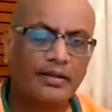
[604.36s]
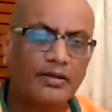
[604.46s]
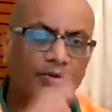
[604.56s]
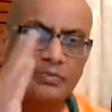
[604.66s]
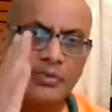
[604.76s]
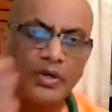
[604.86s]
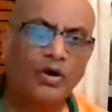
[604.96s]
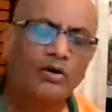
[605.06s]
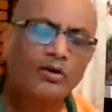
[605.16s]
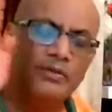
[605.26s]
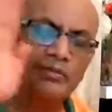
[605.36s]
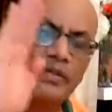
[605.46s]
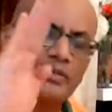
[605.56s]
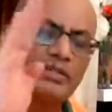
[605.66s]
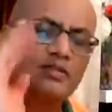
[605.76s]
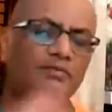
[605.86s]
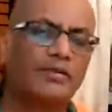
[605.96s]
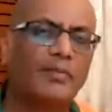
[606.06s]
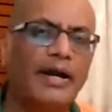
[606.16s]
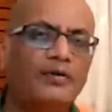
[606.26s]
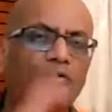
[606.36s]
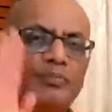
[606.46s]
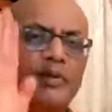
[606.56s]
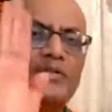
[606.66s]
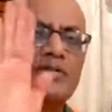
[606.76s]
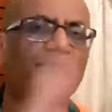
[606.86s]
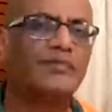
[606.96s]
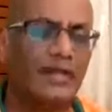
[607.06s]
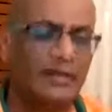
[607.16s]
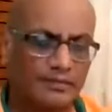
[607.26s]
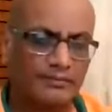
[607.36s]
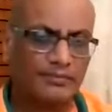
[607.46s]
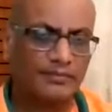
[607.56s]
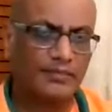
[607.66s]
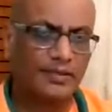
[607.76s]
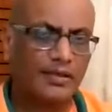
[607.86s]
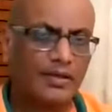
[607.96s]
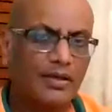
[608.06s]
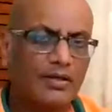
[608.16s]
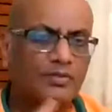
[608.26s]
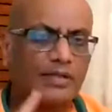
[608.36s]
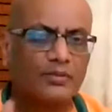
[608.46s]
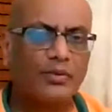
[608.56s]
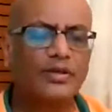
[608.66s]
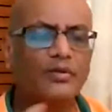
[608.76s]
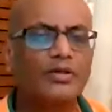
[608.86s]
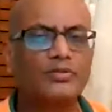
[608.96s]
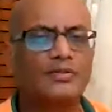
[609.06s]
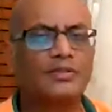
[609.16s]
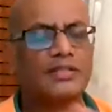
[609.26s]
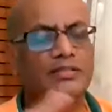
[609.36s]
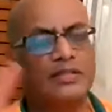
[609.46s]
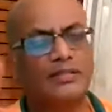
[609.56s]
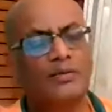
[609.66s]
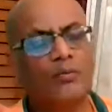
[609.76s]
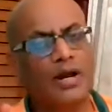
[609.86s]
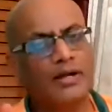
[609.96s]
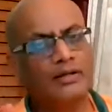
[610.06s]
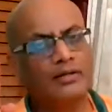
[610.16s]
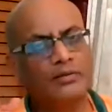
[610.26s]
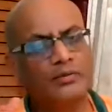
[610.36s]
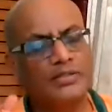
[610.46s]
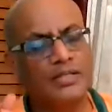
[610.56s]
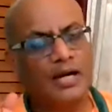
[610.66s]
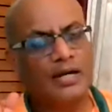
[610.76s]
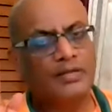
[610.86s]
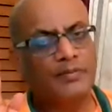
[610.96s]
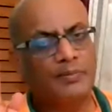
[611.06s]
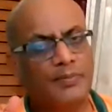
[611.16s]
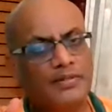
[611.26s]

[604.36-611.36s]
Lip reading: who is beyond the vrittis of the mind to perceive that. So that's why Yoga Sutra says that the one who is the ultimate